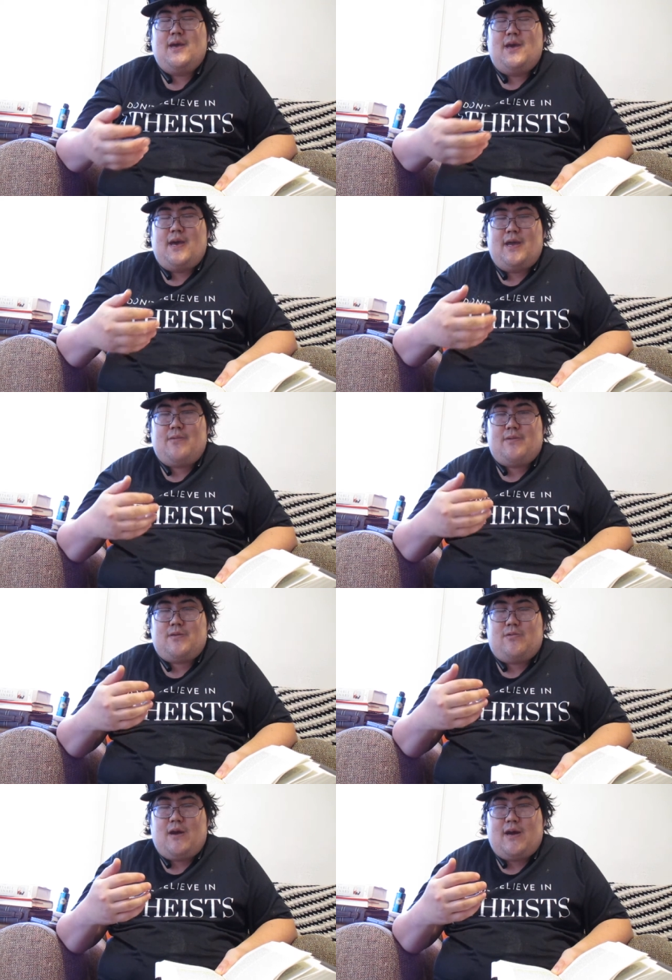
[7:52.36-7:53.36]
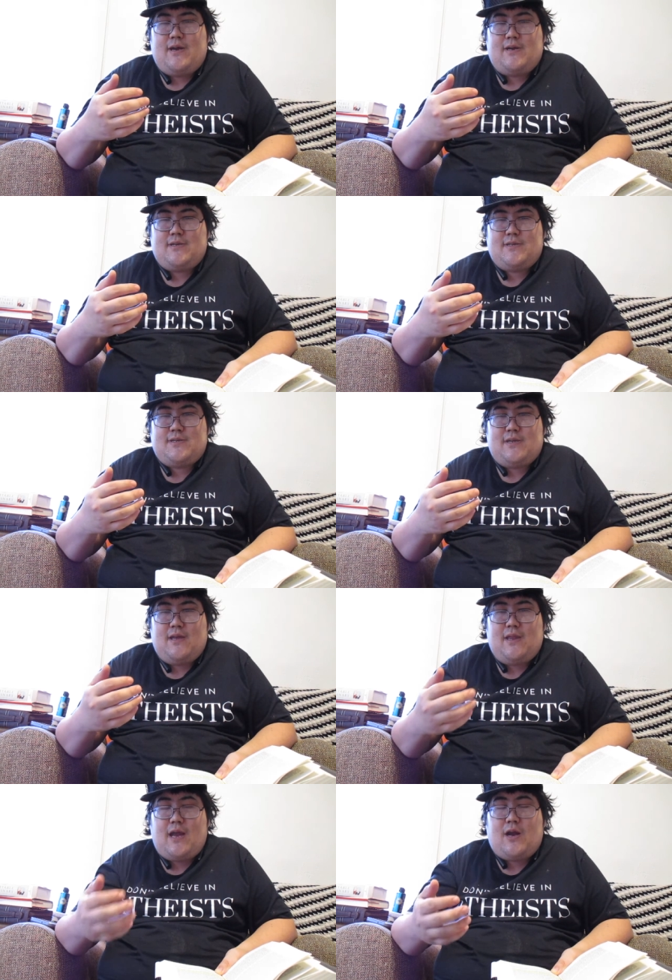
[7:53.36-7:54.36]
And it requires
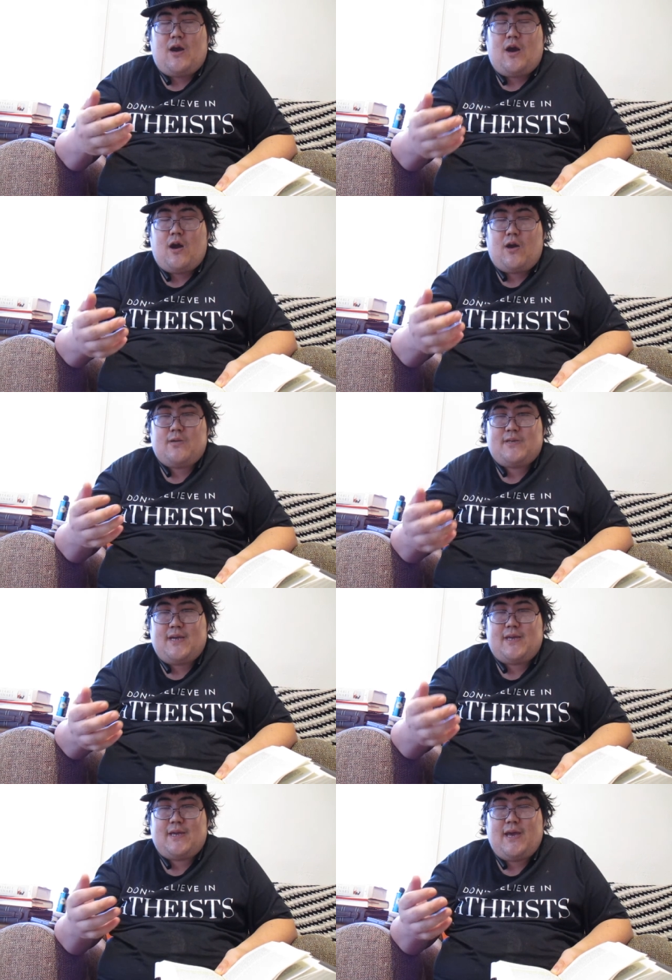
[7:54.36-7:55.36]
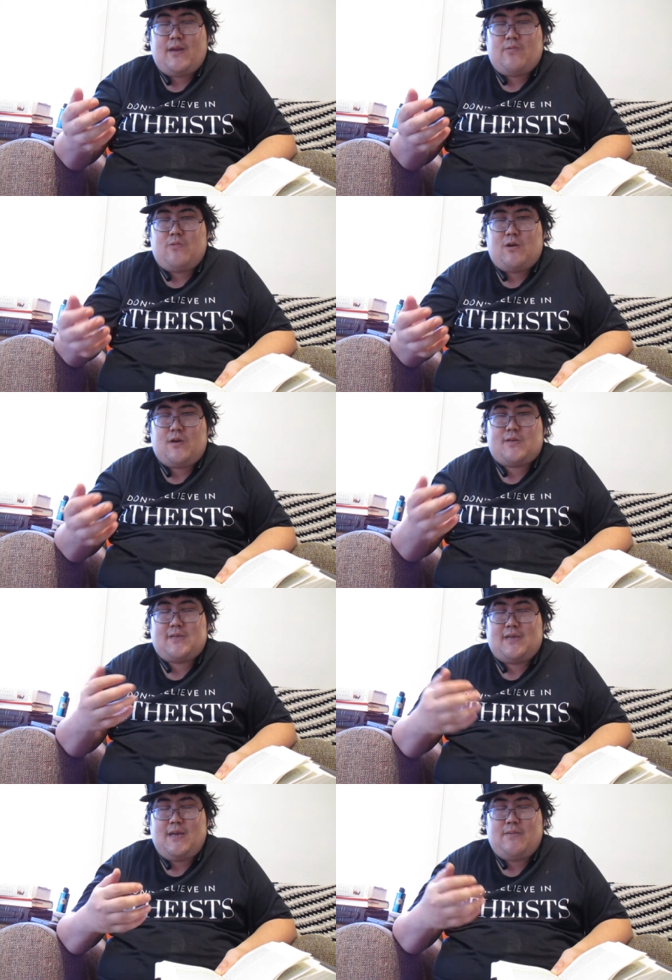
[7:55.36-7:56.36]
a lot of hard, dedicated work
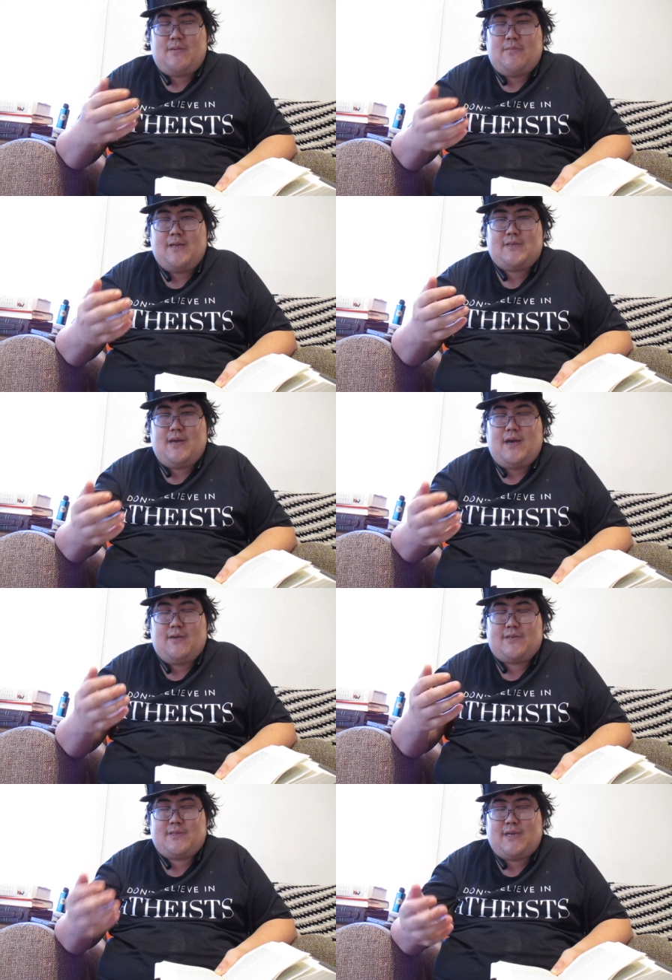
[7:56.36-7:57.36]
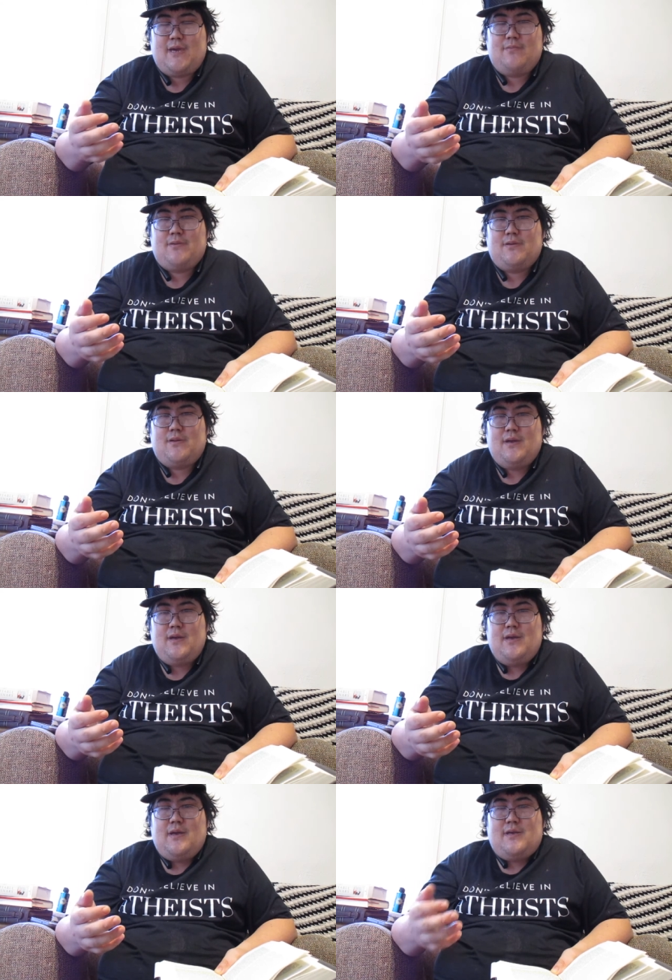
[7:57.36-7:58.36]
to keep your mental health stable.
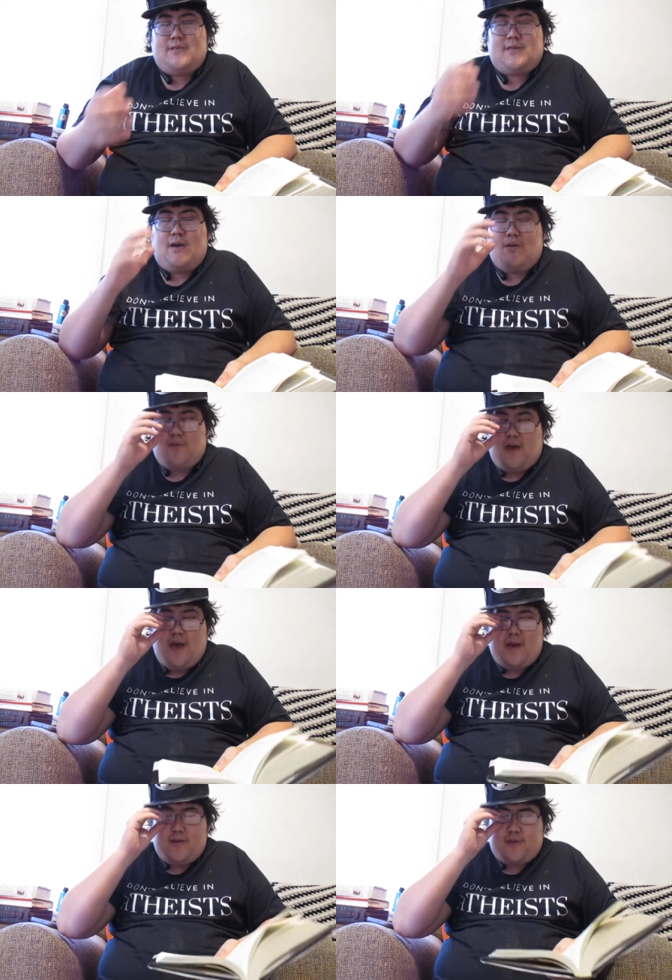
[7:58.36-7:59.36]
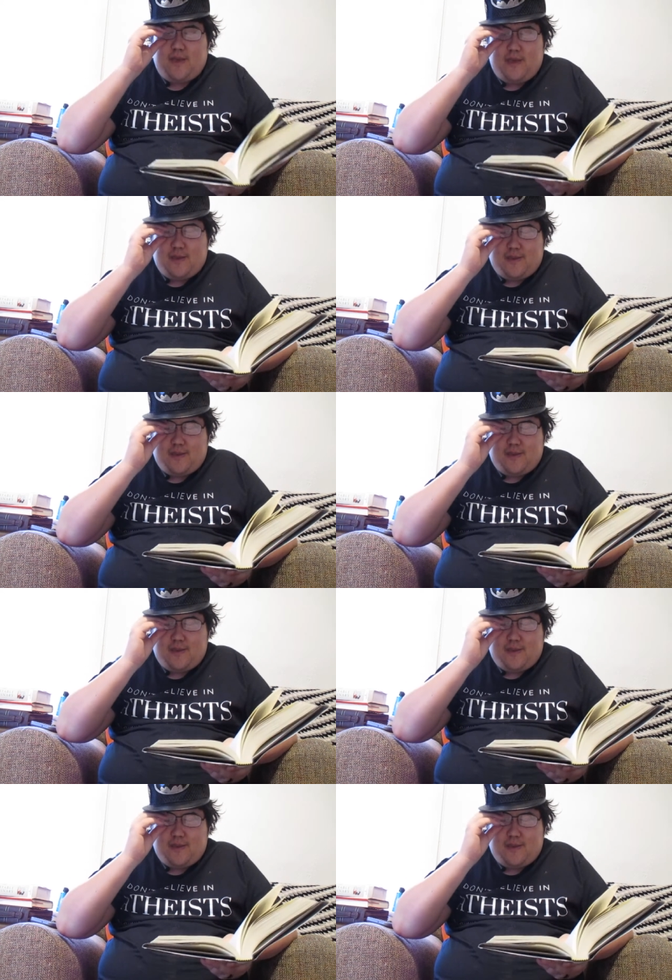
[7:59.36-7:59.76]
So I don't think